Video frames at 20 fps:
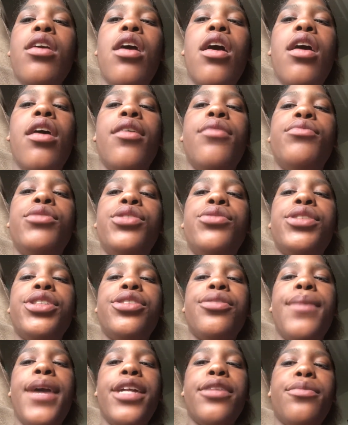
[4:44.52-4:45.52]
um, we
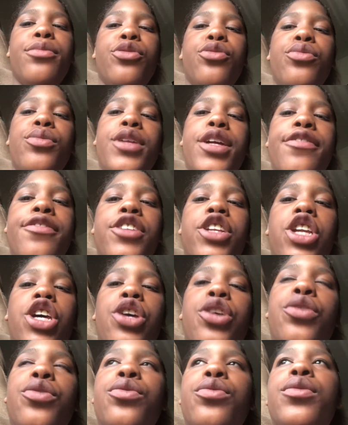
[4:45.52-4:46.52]
switched her back to blue
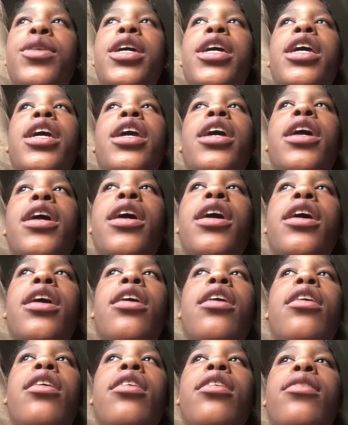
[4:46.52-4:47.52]
buffalo
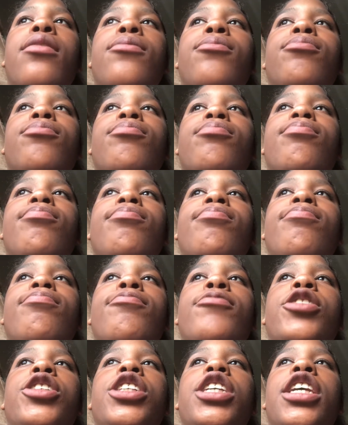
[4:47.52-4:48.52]
um,
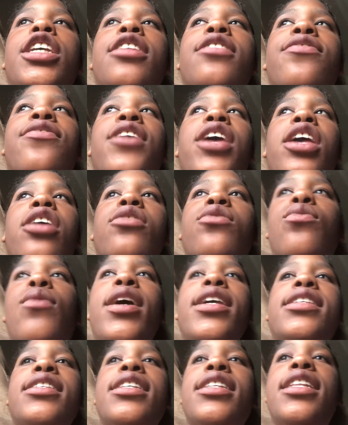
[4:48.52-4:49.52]
she gets fed
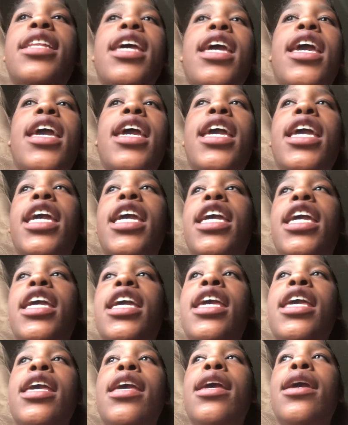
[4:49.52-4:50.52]
twice a
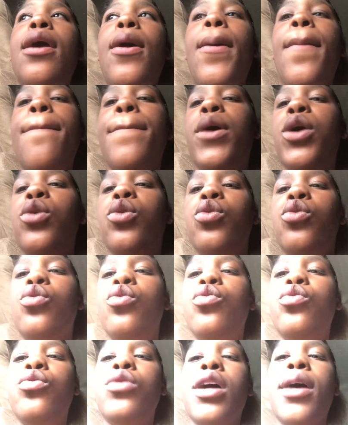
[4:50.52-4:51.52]
day a bowl
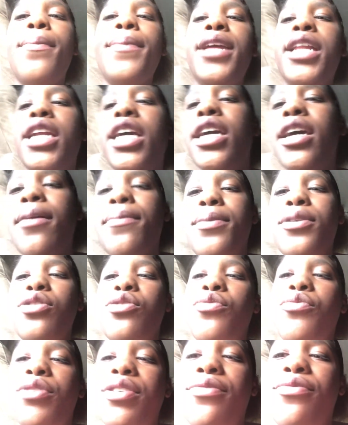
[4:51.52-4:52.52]
i mean a cup and
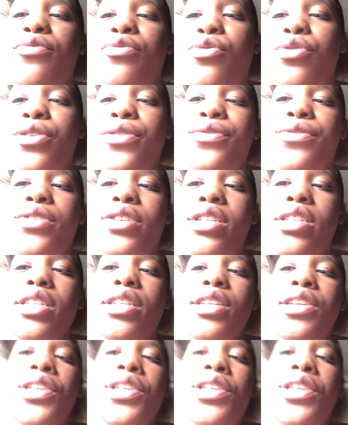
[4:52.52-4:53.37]
three fourths